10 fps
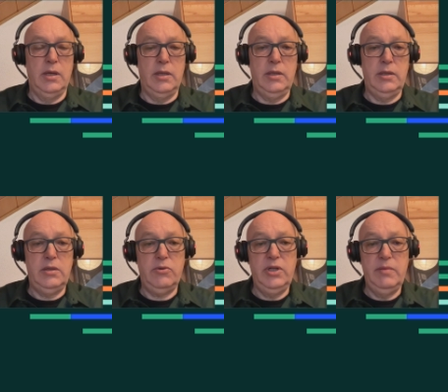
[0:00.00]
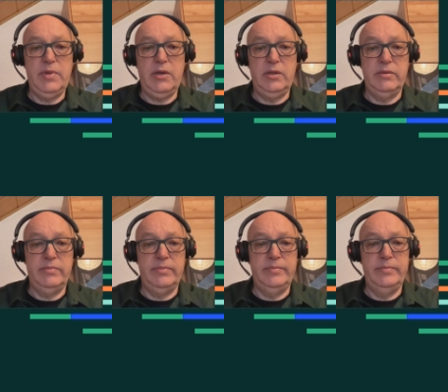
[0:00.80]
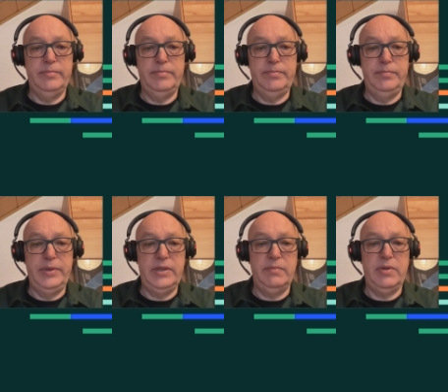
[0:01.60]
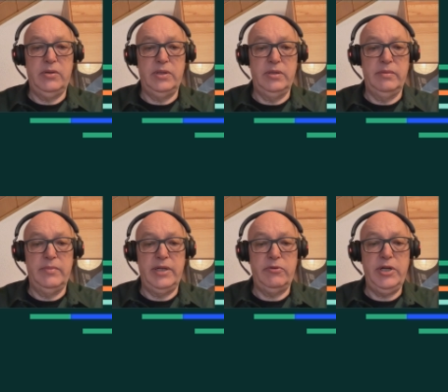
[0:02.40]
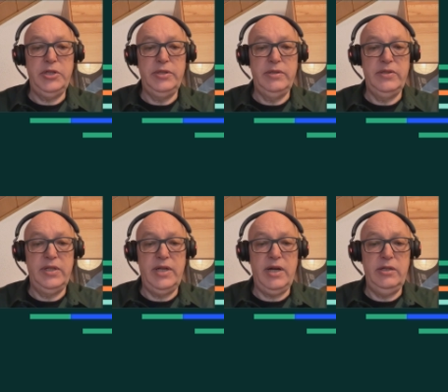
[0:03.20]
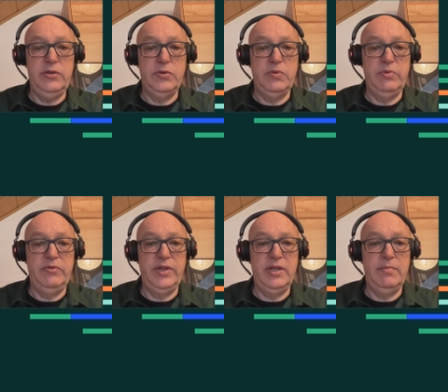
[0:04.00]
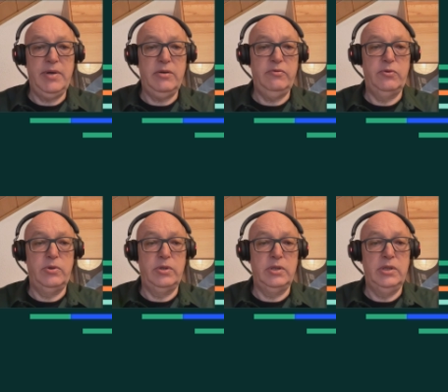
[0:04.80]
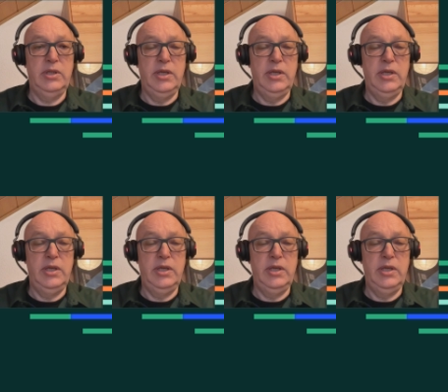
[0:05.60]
Talking about a bit about the migration scenarios we think about for